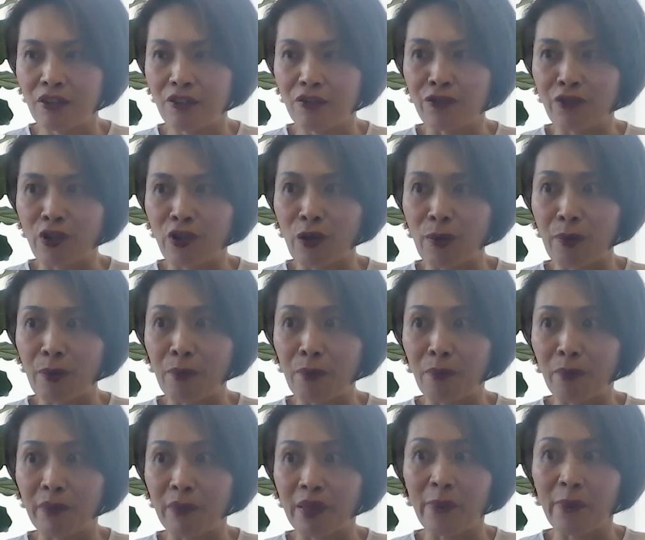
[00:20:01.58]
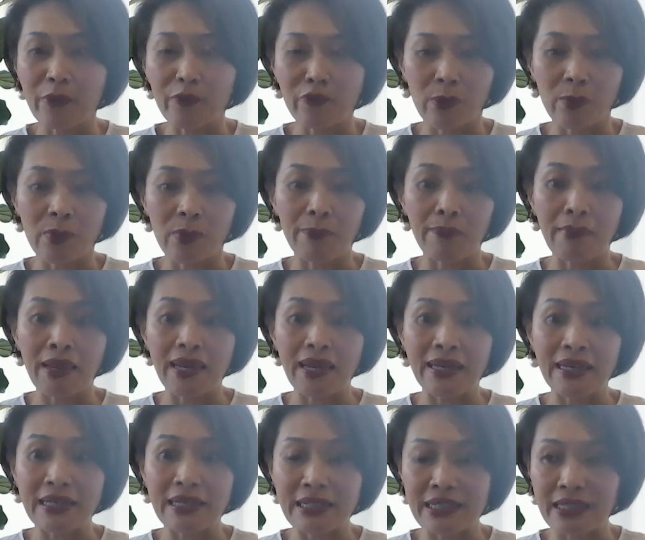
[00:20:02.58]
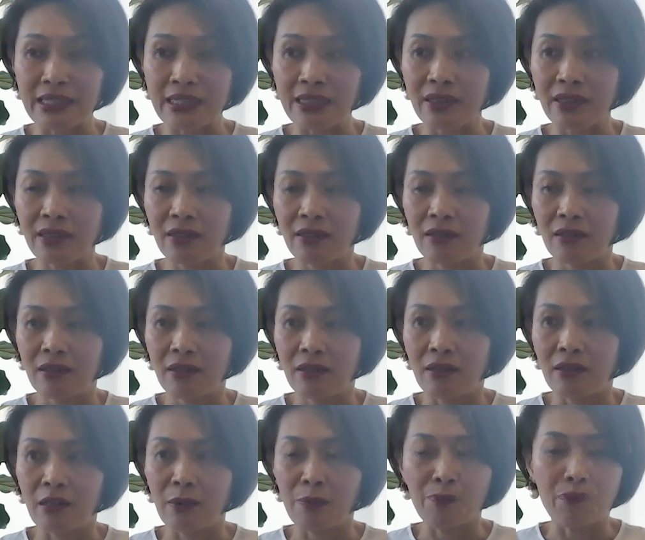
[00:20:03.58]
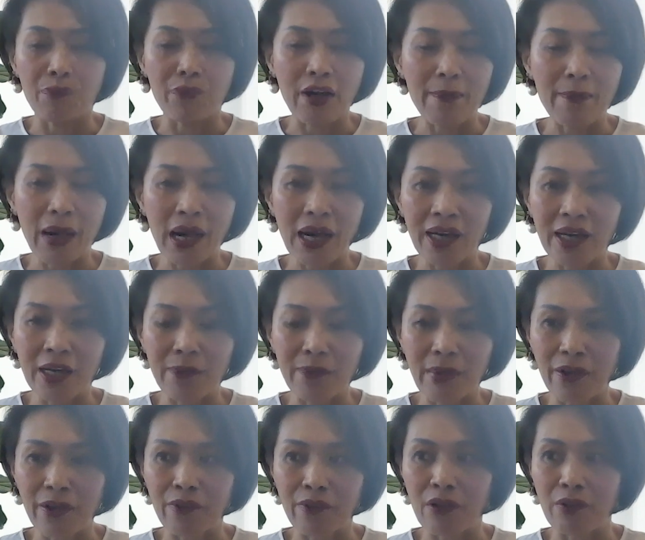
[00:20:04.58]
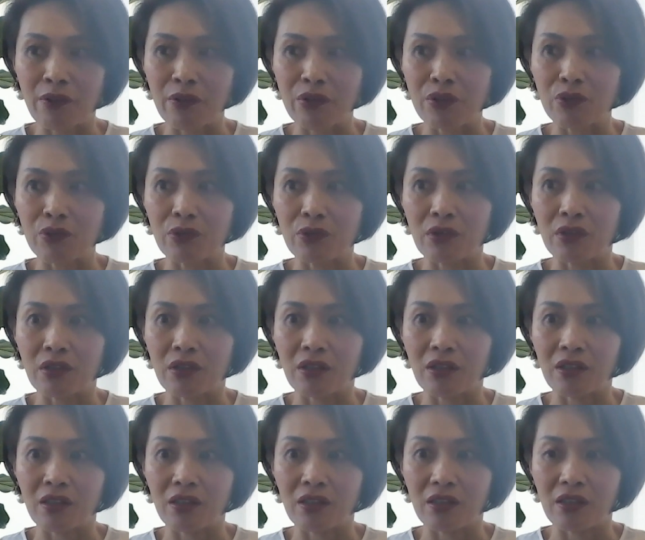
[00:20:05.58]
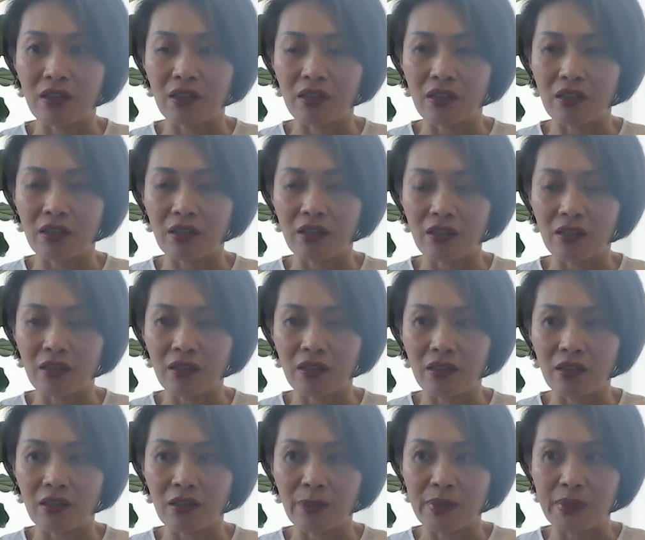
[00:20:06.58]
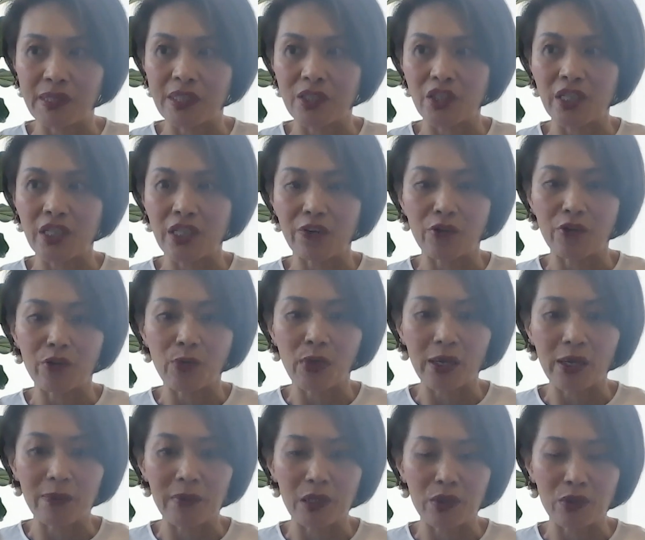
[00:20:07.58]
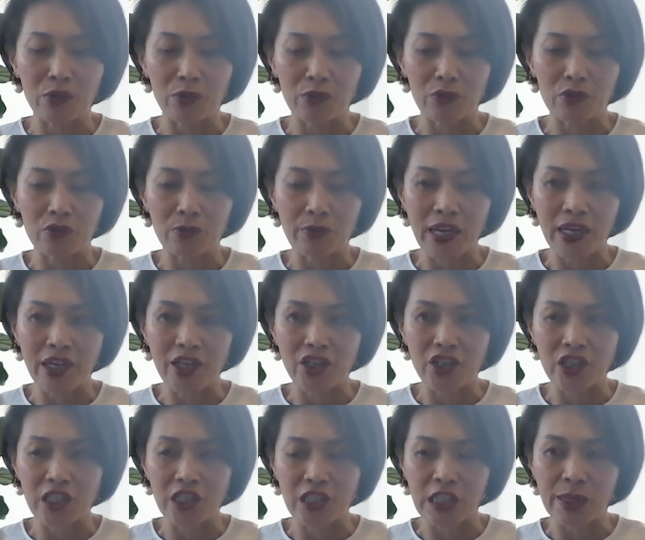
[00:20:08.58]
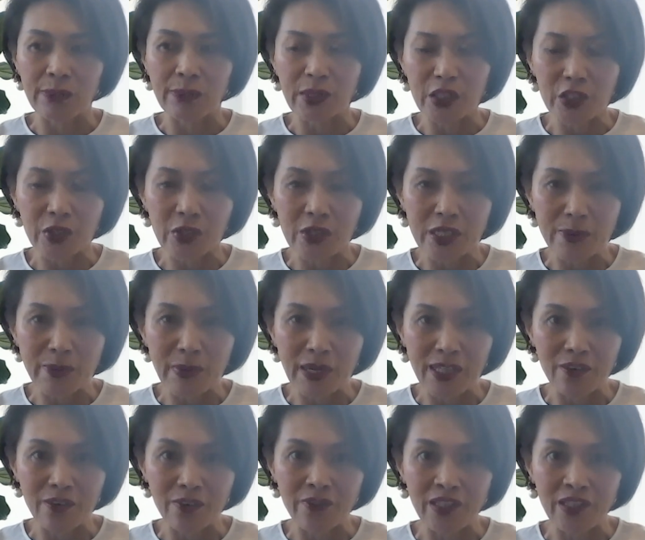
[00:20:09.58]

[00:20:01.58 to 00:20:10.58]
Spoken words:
from coming from a mainly brand marketing background into a position that required me to manage the commercial aspects of